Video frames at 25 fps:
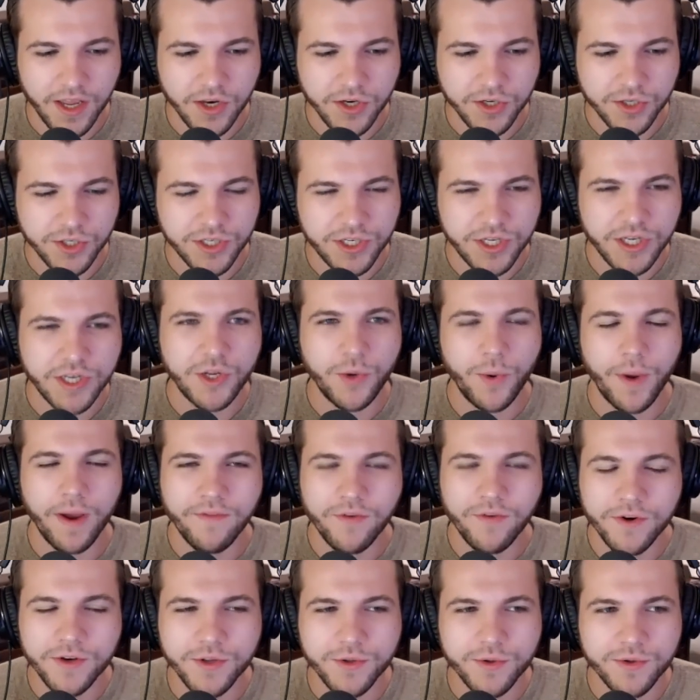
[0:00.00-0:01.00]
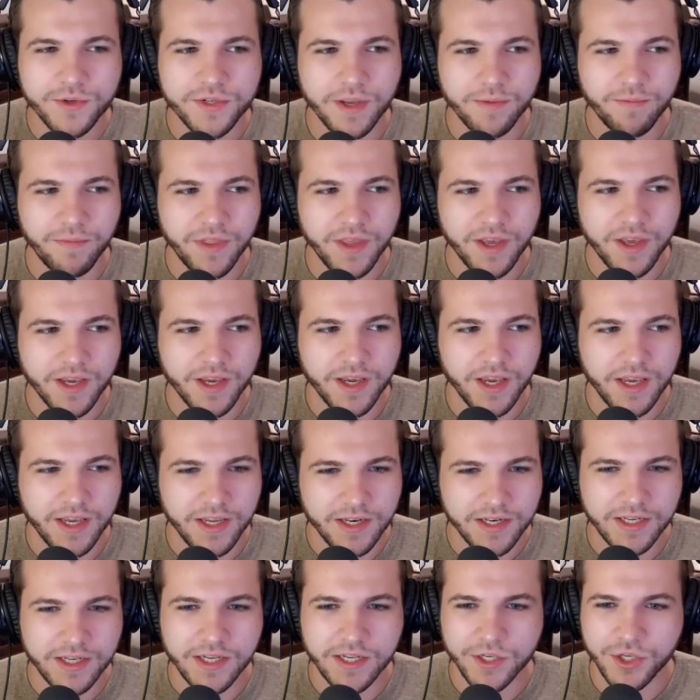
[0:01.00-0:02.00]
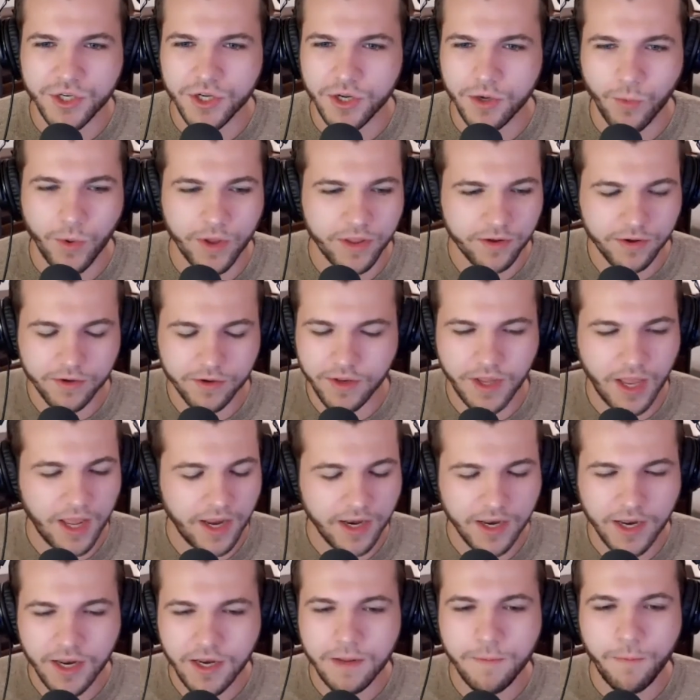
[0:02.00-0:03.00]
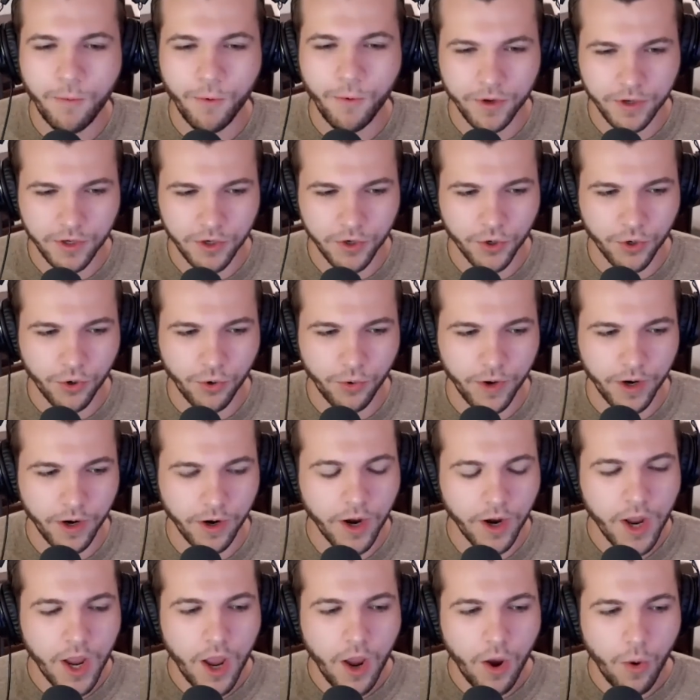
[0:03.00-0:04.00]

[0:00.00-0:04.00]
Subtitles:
did you ever do something in teaching, whether at any point in your career,